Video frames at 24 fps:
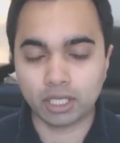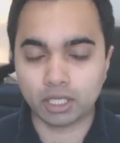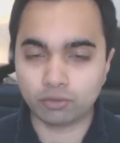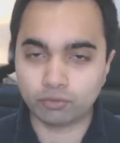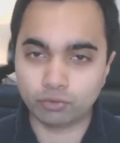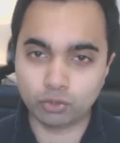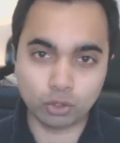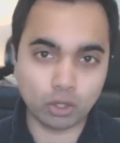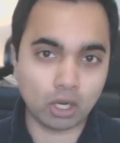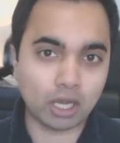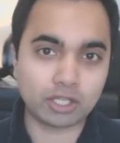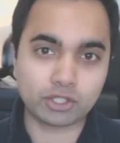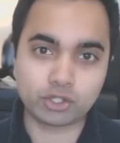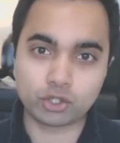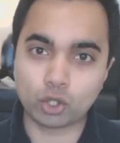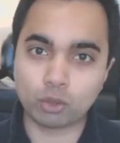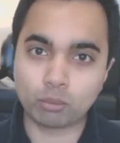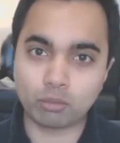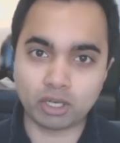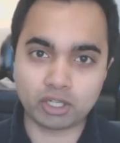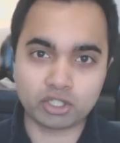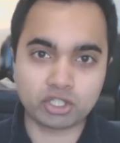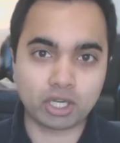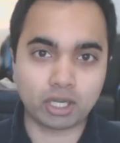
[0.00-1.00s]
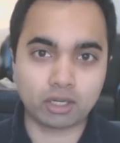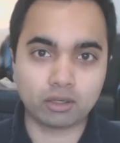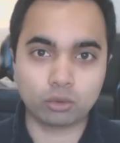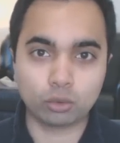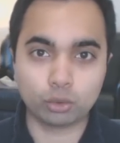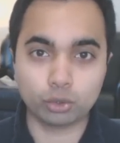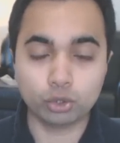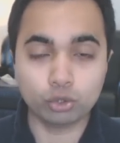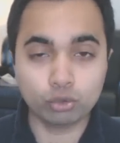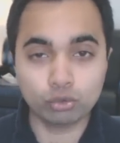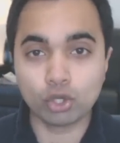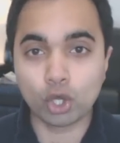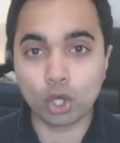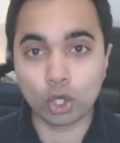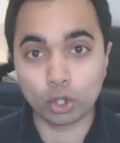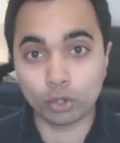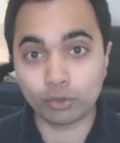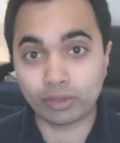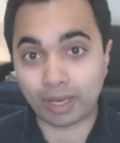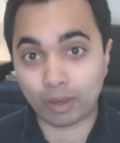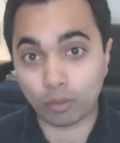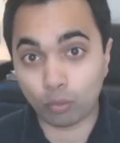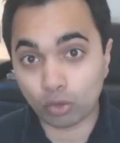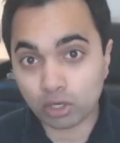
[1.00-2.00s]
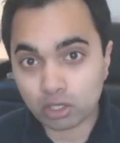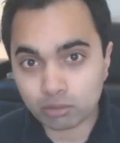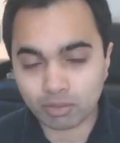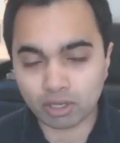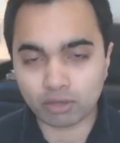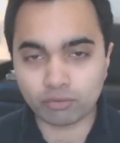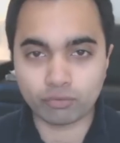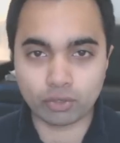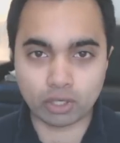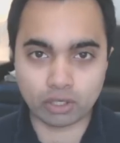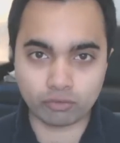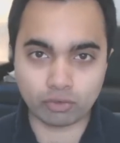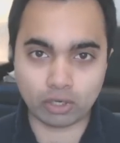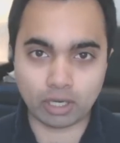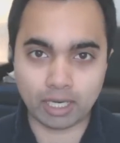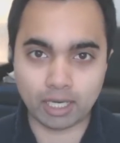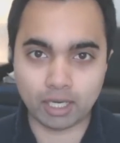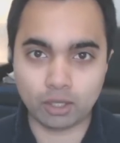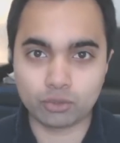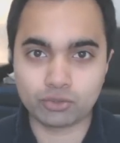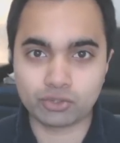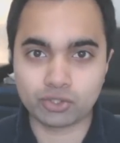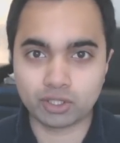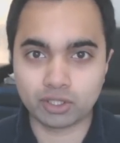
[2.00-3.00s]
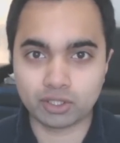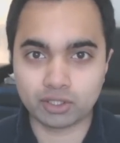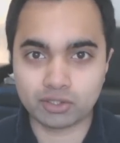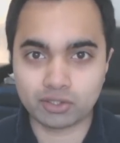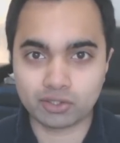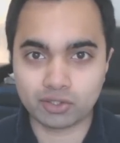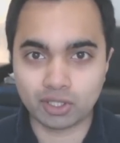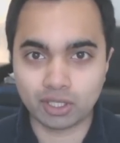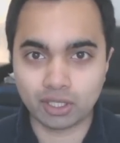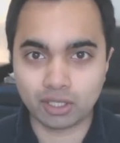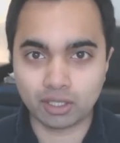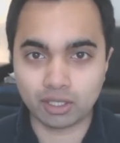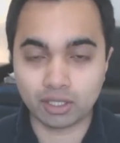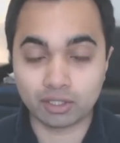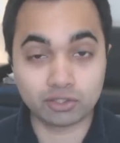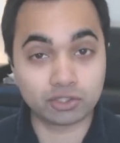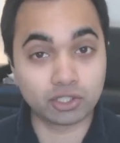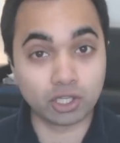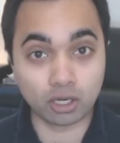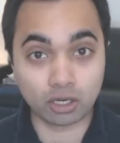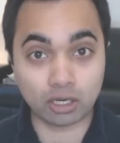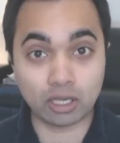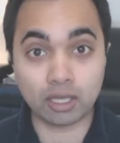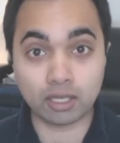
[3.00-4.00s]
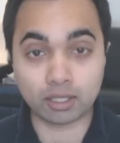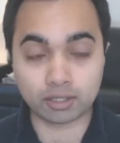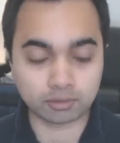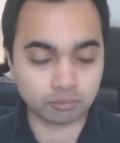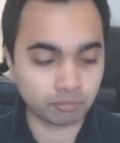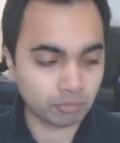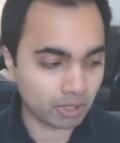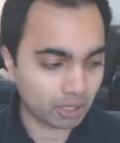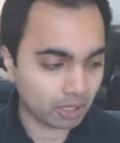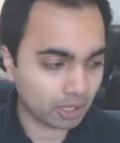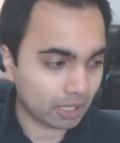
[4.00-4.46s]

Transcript: if you guys know my channel, you know that one of my favorite houses is Guerlain